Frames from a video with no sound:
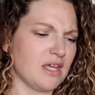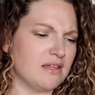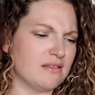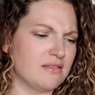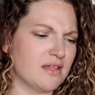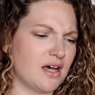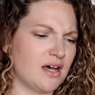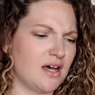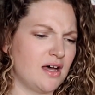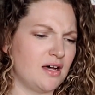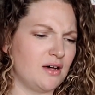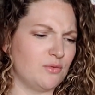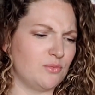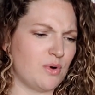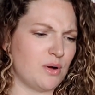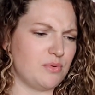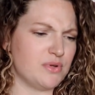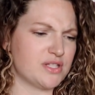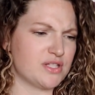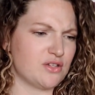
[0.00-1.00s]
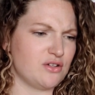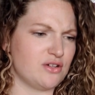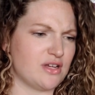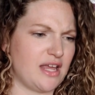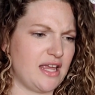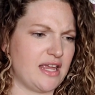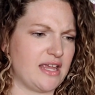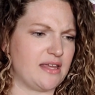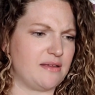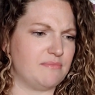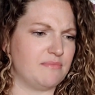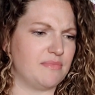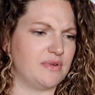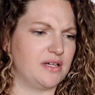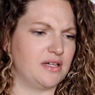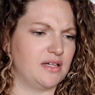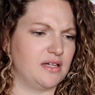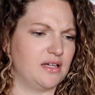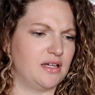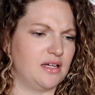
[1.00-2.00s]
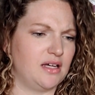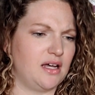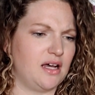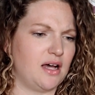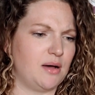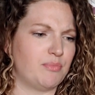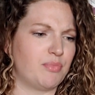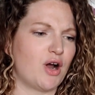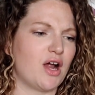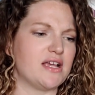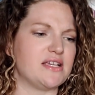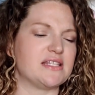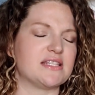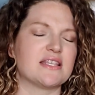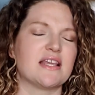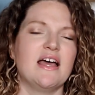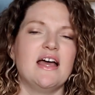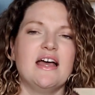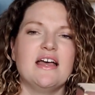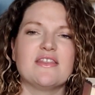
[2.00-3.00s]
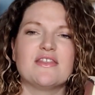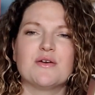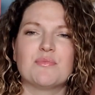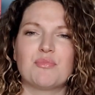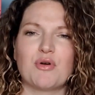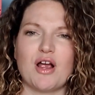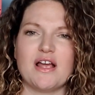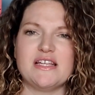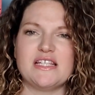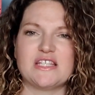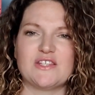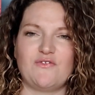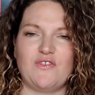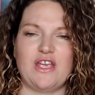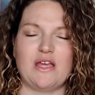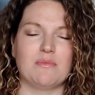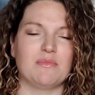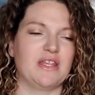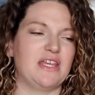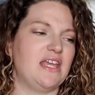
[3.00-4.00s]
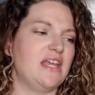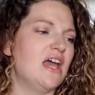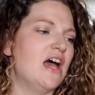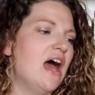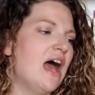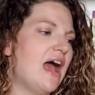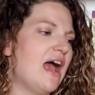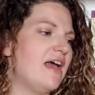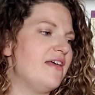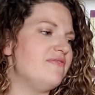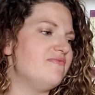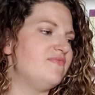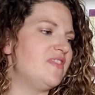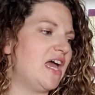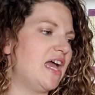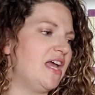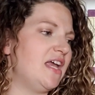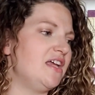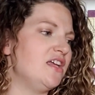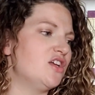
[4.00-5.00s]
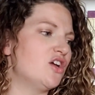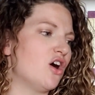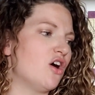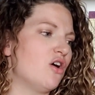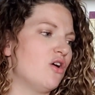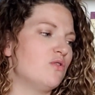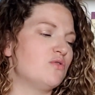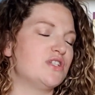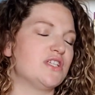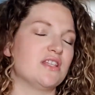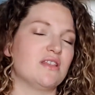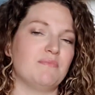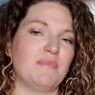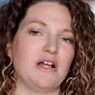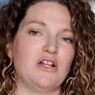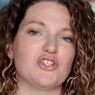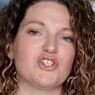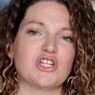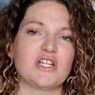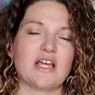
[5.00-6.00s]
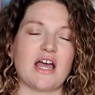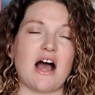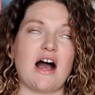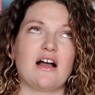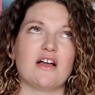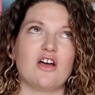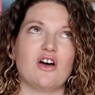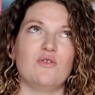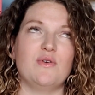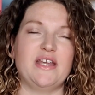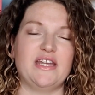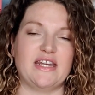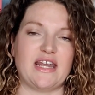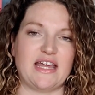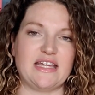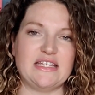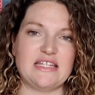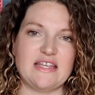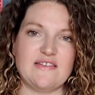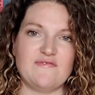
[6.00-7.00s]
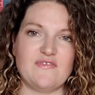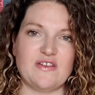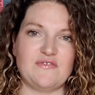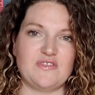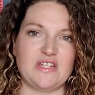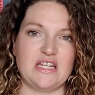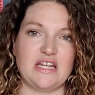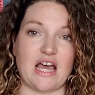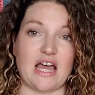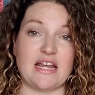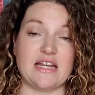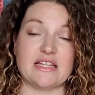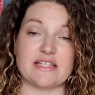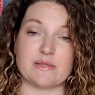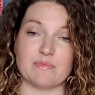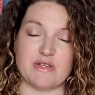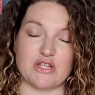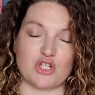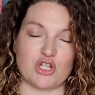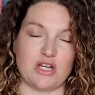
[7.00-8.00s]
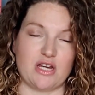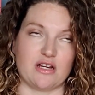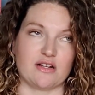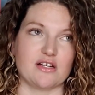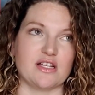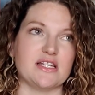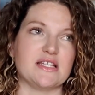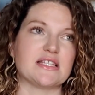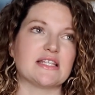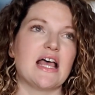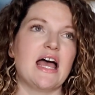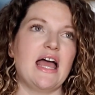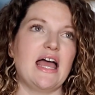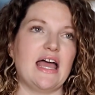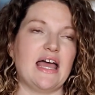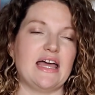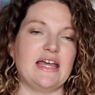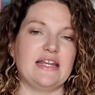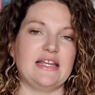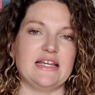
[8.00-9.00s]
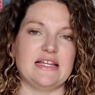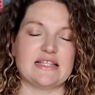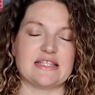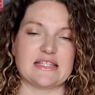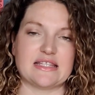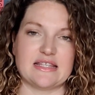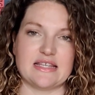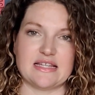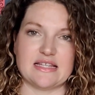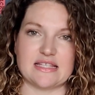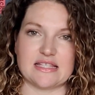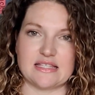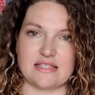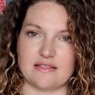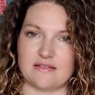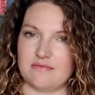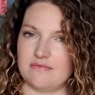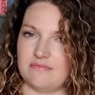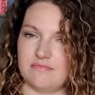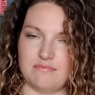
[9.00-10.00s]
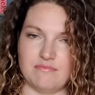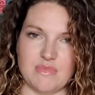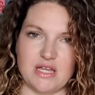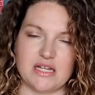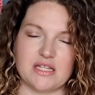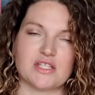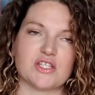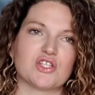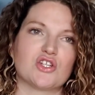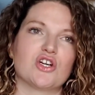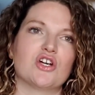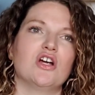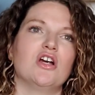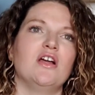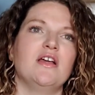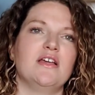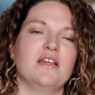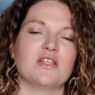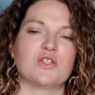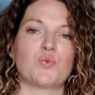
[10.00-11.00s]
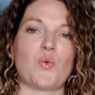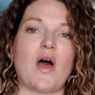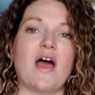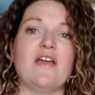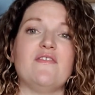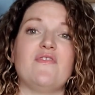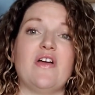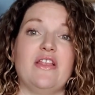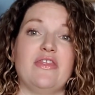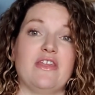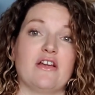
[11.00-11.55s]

the, what was their name? Uh, Price. The Price family, and they go to the Belgian Congo in nineteen fifty-nine as missionaries. And it's this minister, his wife, and